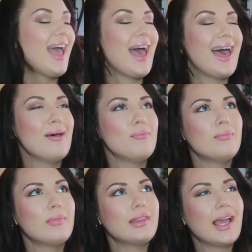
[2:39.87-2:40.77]

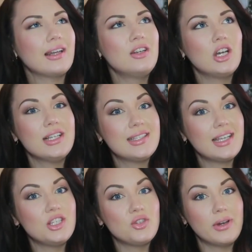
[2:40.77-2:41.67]
They had a nice
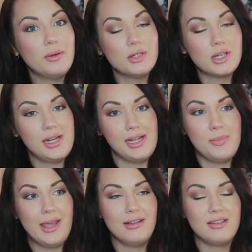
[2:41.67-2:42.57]
sage green, which I nearly
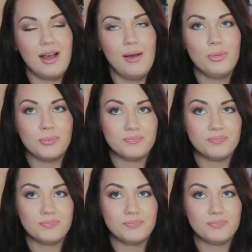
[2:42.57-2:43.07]
picked up.